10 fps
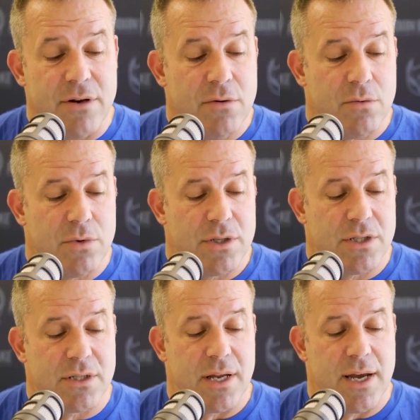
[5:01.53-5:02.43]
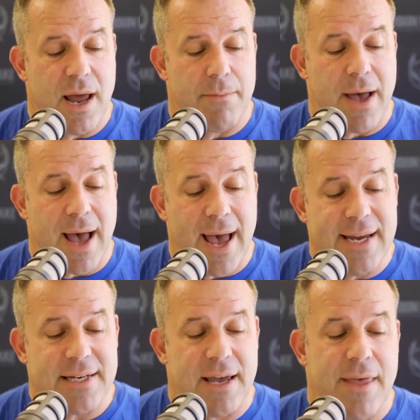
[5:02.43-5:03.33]
was number
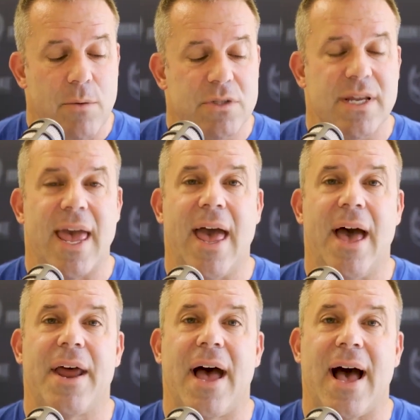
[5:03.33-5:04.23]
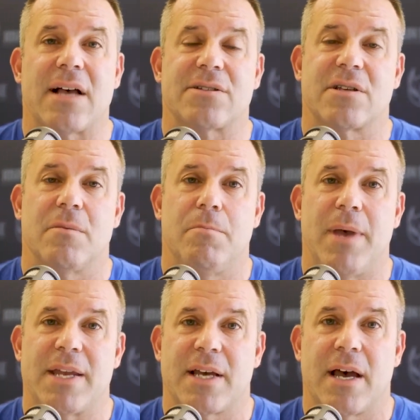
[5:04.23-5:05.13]
eight, and that was how to ask
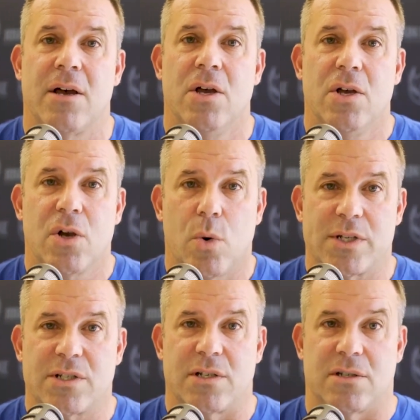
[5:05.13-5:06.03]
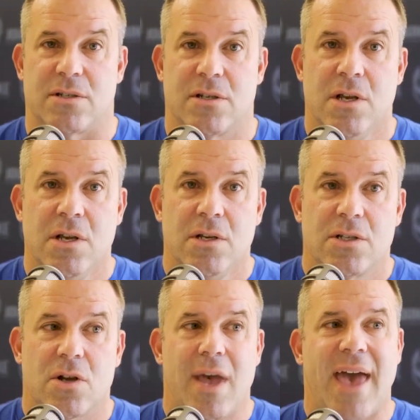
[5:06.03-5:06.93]
better questions.
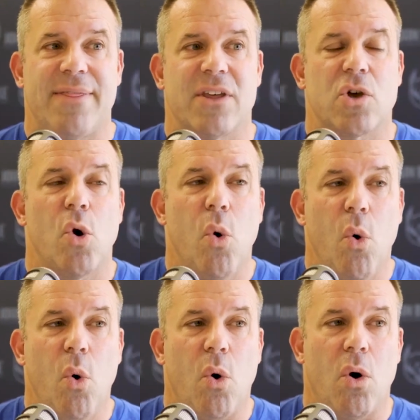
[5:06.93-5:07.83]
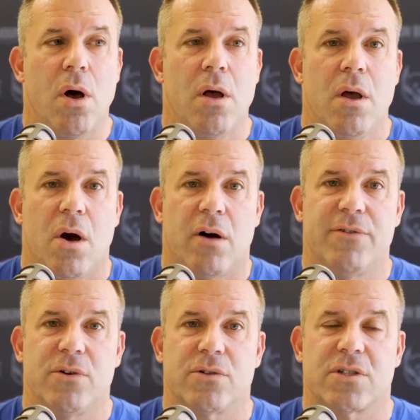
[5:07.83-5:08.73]
So, at the core of
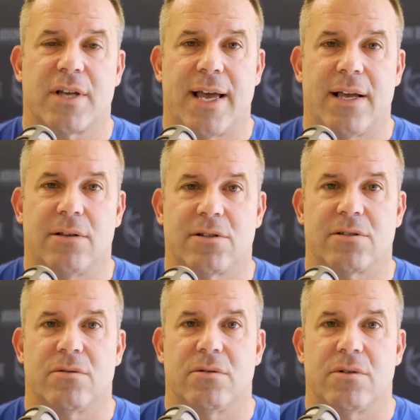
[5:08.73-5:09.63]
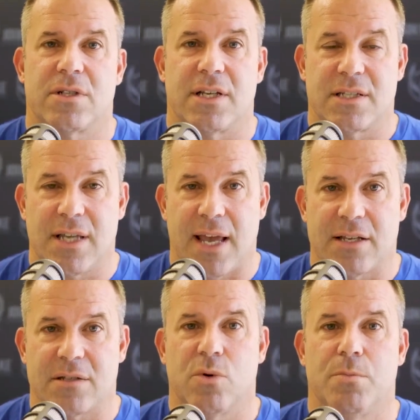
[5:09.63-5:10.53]
your sales
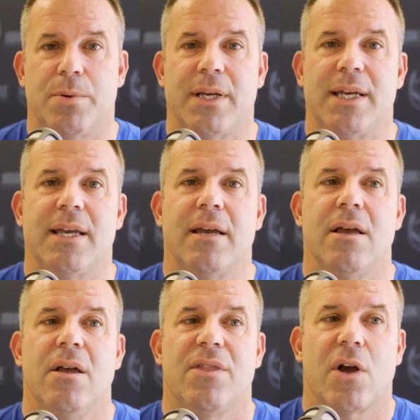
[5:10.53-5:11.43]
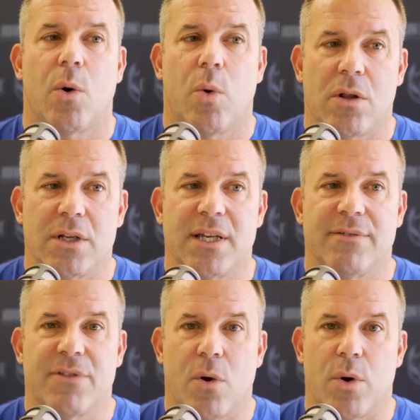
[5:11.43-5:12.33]
success will be the quality of
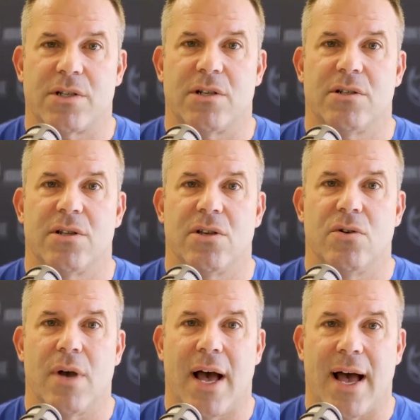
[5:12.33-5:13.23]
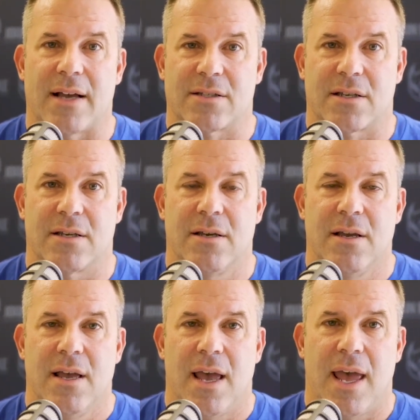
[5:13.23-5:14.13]
the questions that you ask.
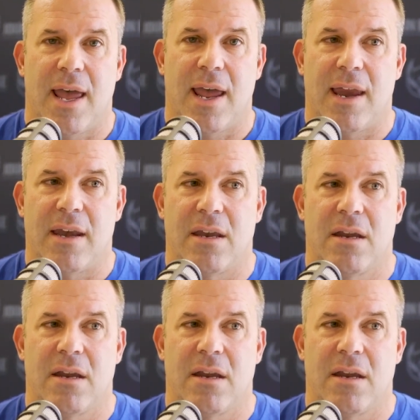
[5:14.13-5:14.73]
And